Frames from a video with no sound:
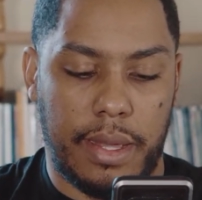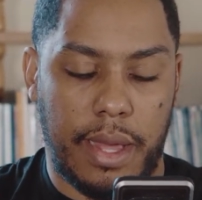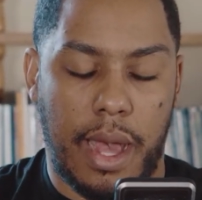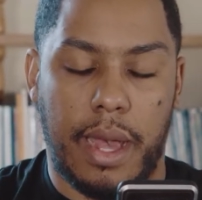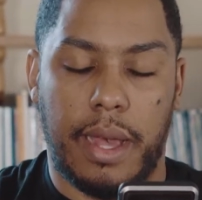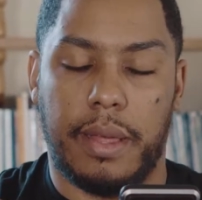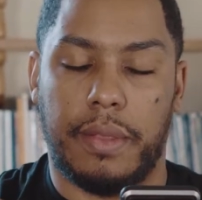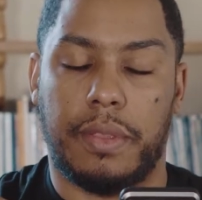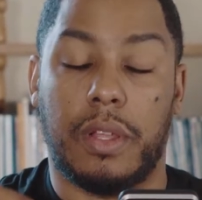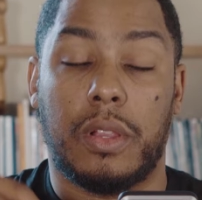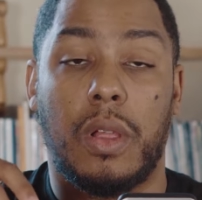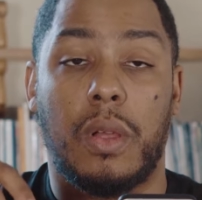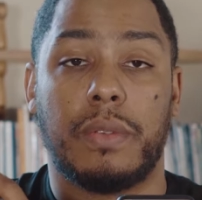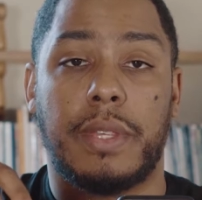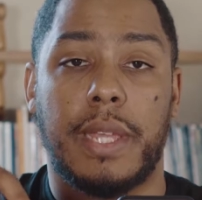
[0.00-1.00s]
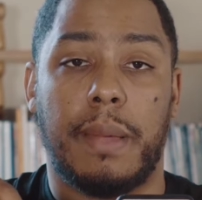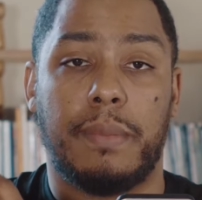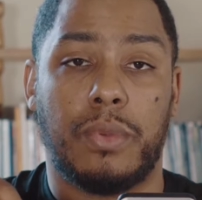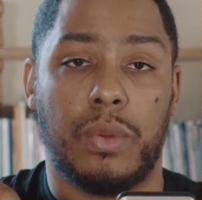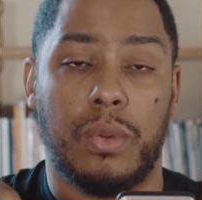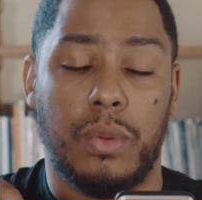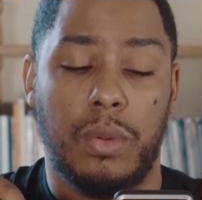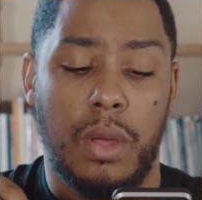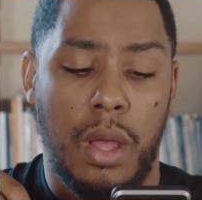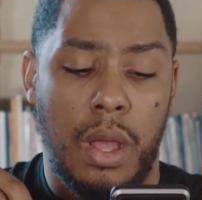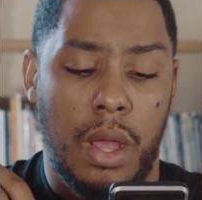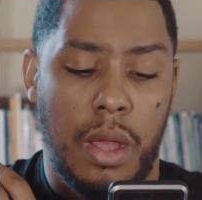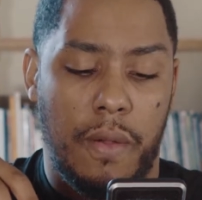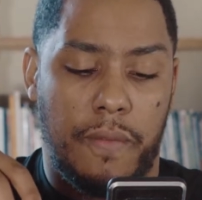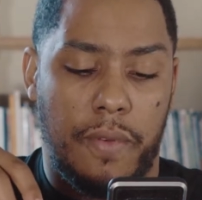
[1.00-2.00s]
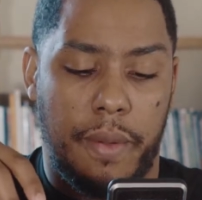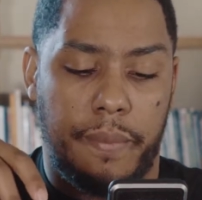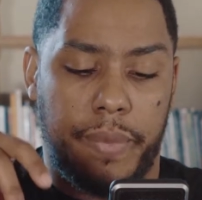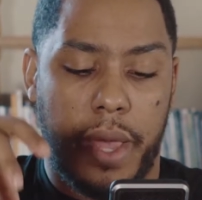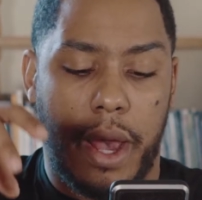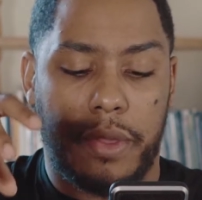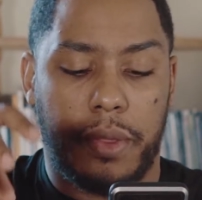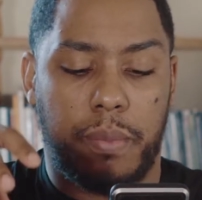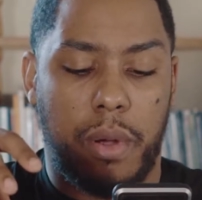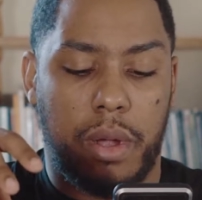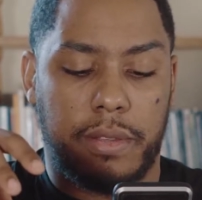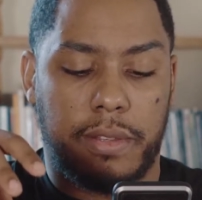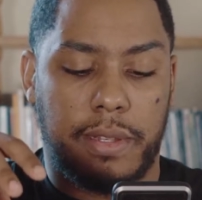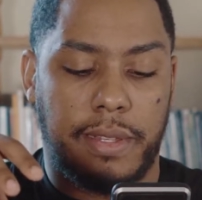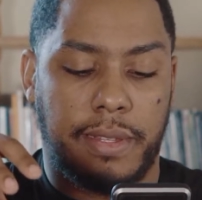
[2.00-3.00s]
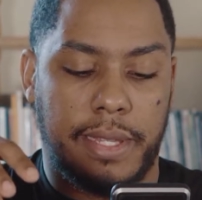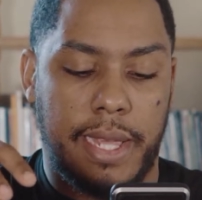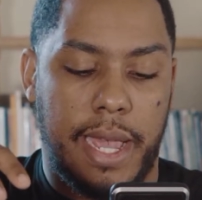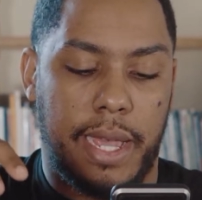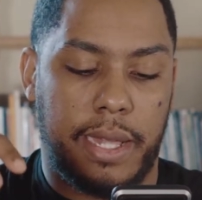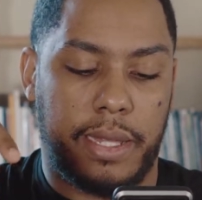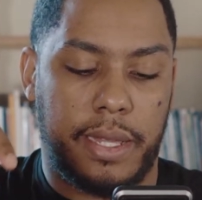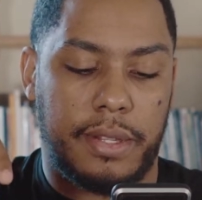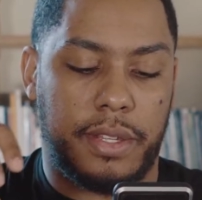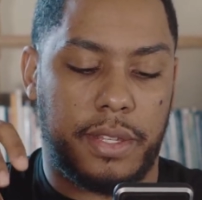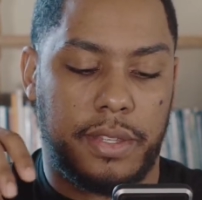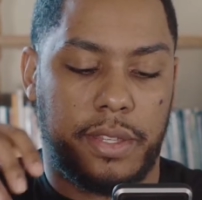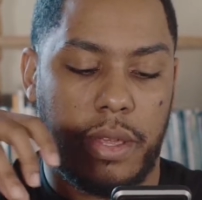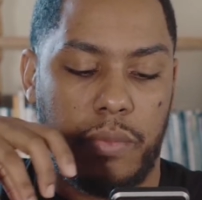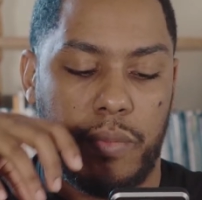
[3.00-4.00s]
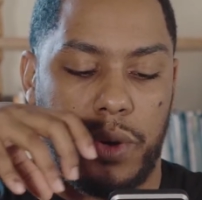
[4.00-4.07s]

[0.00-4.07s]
the clone stamp tool from the other parts of the sand and just get